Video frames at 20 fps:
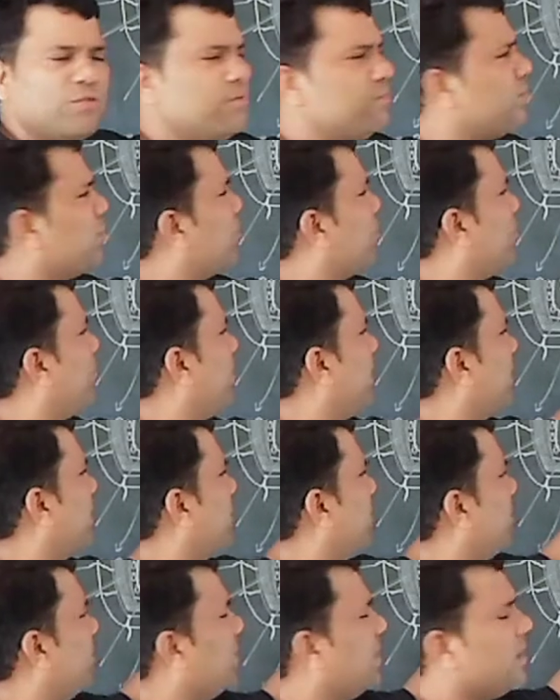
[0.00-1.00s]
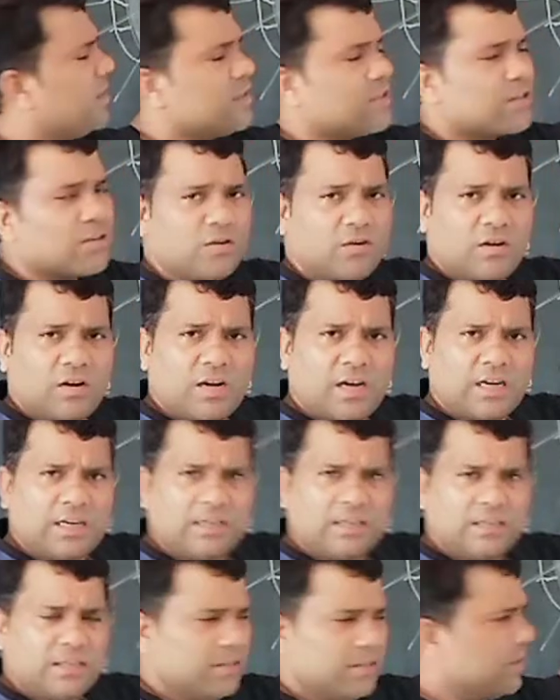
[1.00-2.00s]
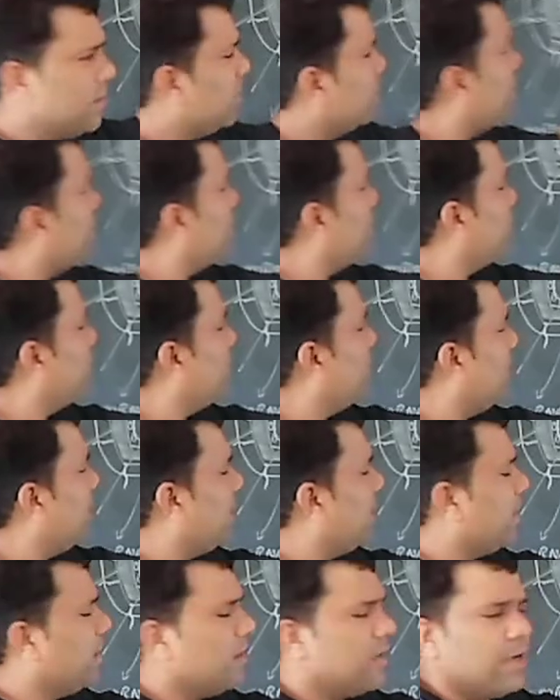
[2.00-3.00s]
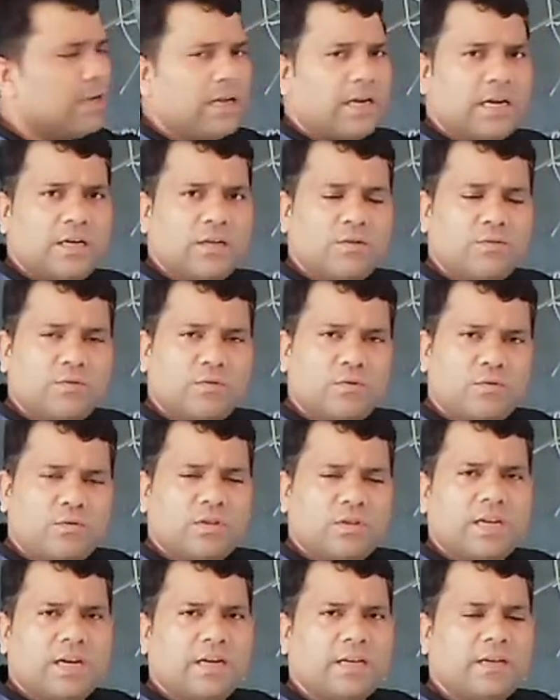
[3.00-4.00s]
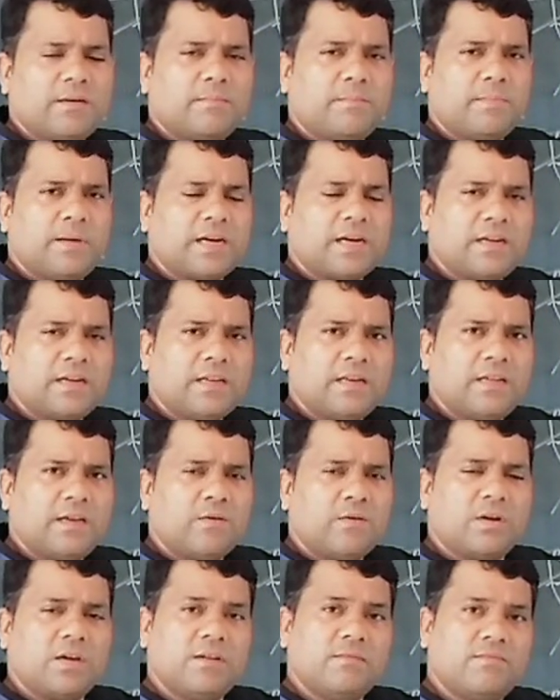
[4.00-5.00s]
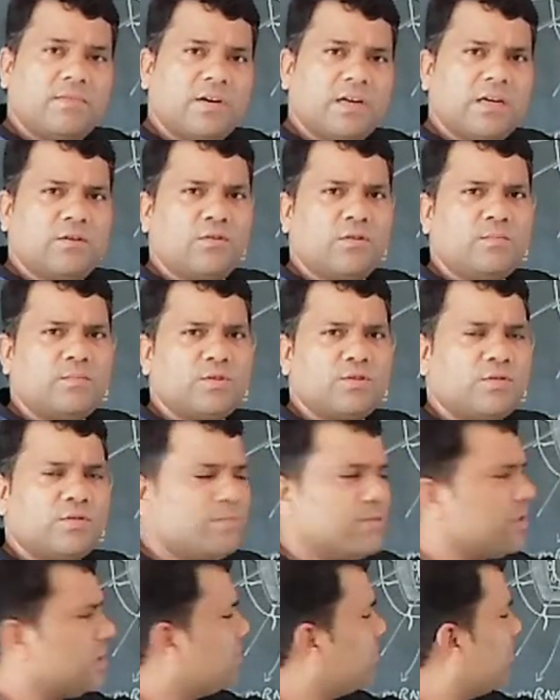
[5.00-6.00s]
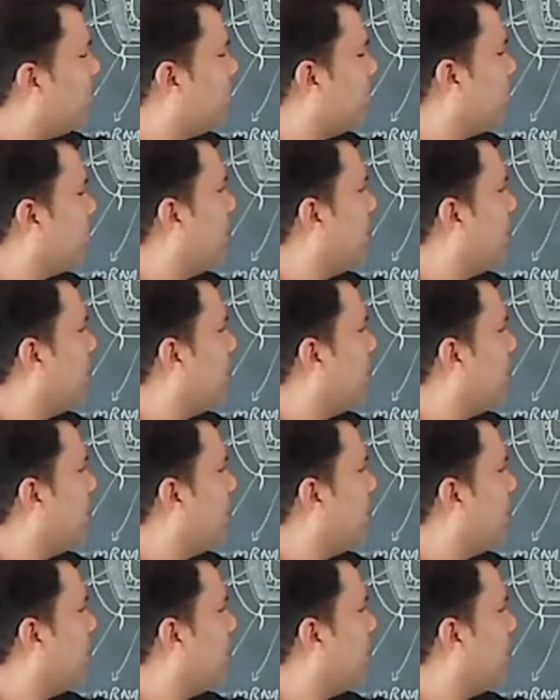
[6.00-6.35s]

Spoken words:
of bacteria is called nucleoid. And you know that in bacteria only one chromosome is found,